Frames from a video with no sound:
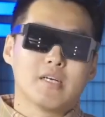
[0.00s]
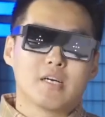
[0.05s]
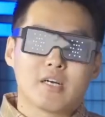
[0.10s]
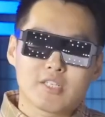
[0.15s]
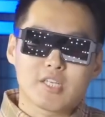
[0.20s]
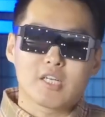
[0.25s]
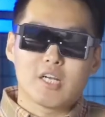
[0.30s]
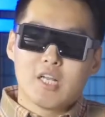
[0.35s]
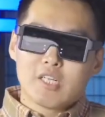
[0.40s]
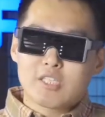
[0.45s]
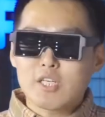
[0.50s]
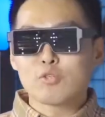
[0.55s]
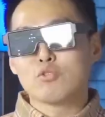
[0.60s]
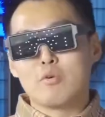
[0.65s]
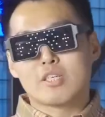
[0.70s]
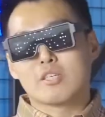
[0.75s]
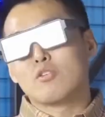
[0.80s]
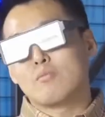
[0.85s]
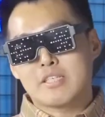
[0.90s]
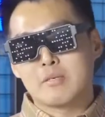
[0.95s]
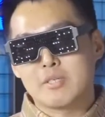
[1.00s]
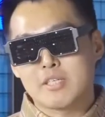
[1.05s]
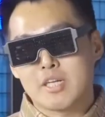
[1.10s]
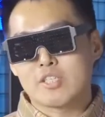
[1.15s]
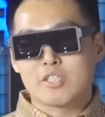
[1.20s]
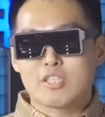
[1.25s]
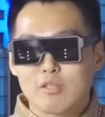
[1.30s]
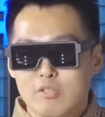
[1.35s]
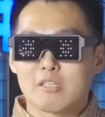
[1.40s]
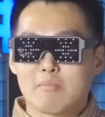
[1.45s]
that on A is
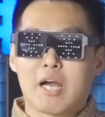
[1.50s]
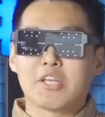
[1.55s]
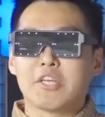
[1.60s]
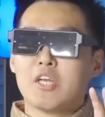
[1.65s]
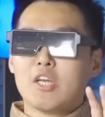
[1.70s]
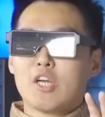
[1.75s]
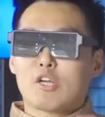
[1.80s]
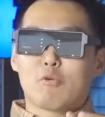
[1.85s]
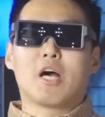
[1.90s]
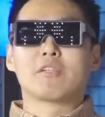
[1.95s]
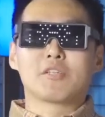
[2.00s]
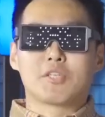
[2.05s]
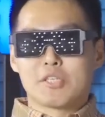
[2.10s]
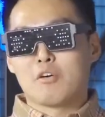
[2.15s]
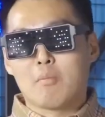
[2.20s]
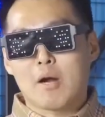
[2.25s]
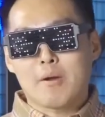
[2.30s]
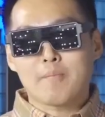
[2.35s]
unlikely to stand up straight.